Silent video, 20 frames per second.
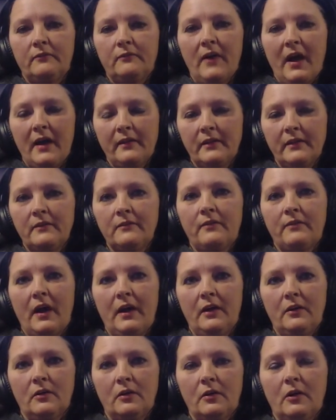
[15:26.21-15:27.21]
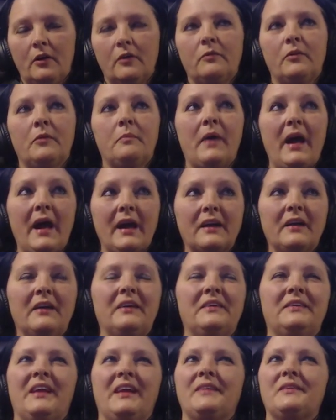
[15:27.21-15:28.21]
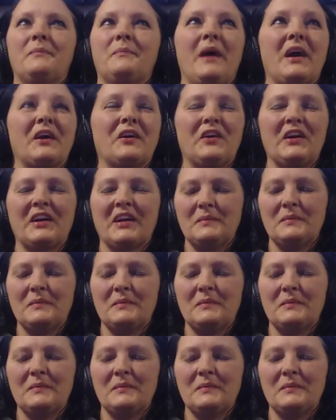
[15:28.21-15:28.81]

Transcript: Valley Fire or the back, not the Back Creek.